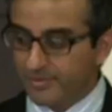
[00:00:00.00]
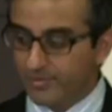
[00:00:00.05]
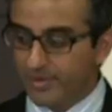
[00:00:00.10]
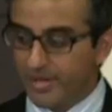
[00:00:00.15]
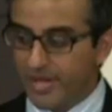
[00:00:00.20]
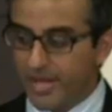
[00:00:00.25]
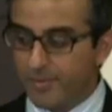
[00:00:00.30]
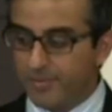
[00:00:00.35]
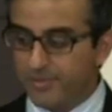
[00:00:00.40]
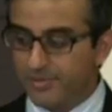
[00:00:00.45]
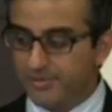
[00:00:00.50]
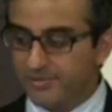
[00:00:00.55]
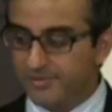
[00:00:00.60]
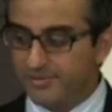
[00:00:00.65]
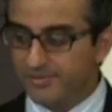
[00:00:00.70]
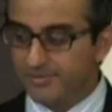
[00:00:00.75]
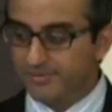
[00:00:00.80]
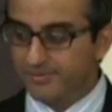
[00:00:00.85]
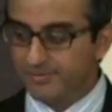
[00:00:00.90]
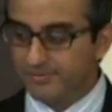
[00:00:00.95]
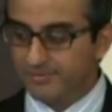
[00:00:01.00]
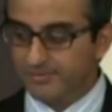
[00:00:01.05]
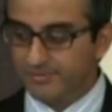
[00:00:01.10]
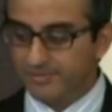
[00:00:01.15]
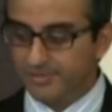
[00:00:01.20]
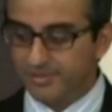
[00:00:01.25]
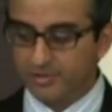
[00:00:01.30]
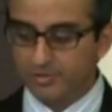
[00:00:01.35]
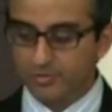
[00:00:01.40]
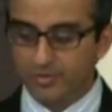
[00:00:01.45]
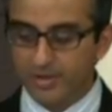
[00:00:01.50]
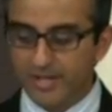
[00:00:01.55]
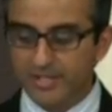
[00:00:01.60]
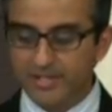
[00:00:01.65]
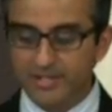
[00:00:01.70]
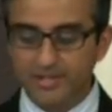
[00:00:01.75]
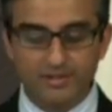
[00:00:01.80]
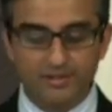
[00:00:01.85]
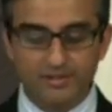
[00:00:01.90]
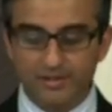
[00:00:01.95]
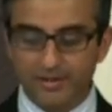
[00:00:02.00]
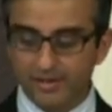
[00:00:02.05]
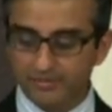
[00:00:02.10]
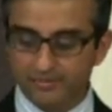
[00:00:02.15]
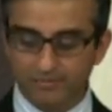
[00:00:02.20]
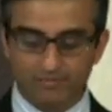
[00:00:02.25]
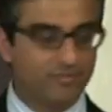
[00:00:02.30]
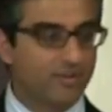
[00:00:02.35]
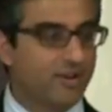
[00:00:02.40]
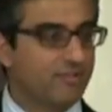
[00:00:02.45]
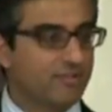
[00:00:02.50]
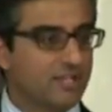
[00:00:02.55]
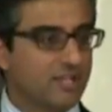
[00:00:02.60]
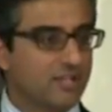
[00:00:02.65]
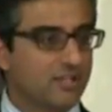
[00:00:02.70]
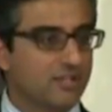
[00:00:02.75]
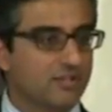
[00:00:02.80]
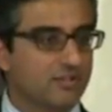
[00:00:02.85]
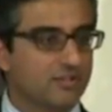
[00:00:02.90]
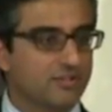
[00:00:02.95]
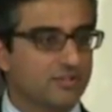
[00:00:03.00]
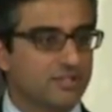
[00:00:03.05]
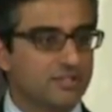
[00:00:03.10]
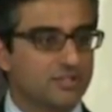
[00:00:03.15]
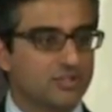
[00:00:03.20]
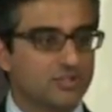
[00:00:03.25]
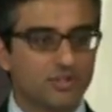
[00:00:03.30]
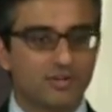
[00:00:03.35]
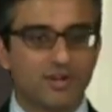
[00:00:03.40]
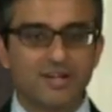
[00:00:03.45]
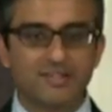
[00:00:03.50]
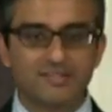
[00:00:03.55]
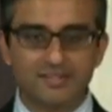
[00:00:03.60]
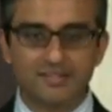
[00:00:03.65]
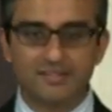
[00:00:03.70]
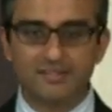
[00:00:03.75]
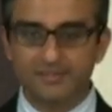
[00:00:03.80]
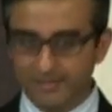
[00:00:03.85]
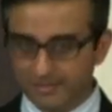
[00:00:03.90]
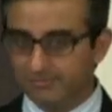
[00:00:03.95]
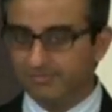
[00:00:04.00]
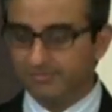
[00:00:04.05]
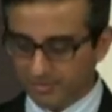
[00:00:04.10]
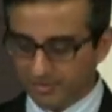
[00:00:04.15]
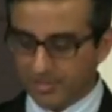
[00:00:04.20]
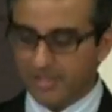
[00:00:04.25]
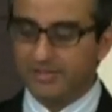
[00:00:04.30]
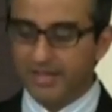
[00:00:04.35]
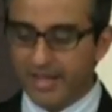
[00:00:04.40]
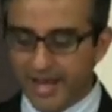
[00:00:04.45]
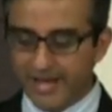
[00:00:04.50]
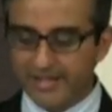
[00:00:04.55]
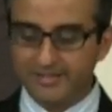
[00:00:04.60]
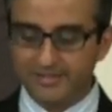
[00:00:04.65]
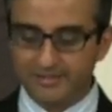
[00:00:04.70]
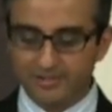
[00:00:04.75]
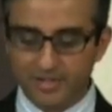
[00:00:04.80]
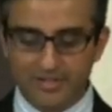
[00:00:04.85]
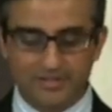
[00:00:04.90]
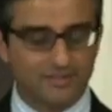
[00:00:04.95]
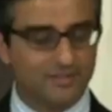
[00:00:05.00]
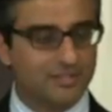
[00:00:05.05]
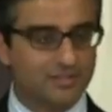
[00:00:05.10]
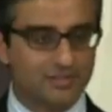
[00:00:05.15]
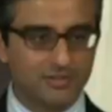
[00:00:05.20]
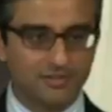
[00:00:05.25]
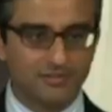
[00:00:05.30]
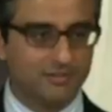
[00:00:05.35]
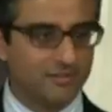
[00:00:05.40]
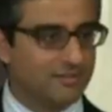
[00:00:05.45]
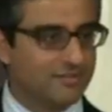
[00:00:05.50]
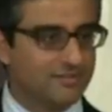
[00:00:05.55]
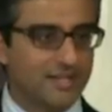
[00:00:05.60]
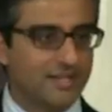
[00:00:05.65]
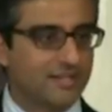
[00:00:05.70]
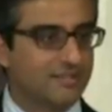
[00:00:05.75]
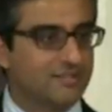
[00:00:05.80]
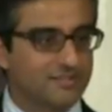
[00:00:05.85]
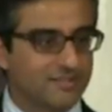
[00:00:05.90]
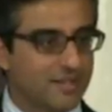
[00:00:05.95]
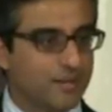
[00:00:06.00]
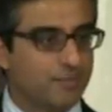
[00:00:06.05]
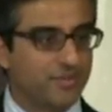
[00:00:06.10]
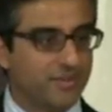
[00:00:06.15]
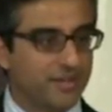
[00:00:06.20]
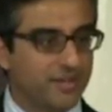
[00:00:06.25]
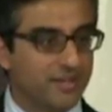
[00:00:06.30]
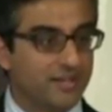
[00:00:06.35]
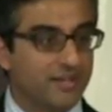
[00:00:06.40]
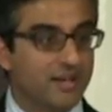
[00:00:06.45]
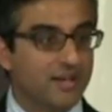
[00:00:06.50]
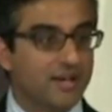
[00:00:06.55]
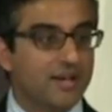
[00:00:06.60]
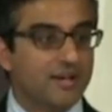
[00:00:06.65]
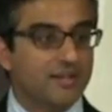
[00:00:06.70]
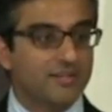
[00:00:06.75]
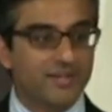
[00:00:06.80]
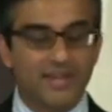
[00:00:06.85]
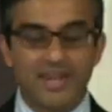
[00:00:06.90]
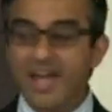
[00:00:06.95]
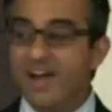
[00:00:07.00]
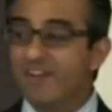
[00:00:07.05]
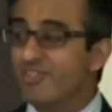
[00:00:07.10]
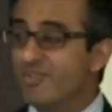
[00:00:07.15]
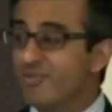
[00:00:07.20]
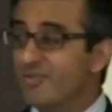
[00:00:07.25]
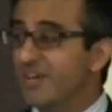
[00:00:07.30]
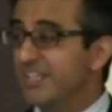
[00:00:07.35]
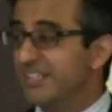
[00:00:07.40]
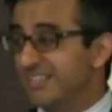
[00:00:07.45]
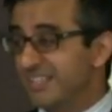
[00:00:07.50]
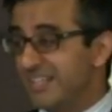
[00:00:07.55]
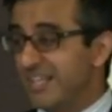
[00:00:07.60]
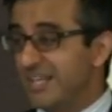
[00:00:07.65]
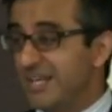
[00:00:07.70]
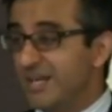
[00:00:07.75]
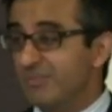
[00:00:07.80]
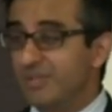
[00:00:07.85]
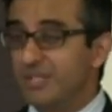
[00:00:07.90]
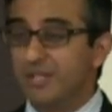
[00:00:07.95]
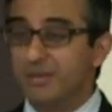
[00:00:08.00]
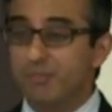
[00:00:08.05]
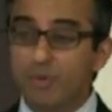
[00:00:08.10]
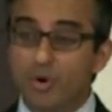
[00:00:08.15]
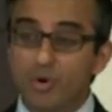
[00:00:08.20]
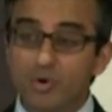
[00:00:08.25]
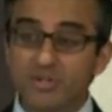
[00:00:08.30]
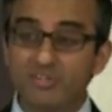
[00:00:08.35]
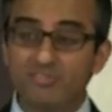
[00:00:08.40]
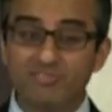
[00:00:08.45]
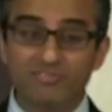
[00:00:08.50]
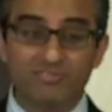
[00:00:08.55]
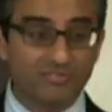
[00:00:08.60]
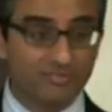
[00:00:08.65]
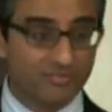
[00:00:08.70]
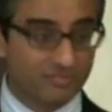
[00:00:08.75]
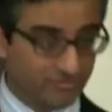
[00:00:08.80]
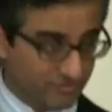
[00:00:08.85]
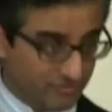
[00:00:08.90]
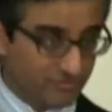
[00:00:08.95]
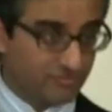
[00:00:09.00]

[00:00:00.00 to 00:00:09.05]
What happens? It's right here, very clearly, Shirazi in the Latin translation is saying the same thing, that everyone has claimed that the motive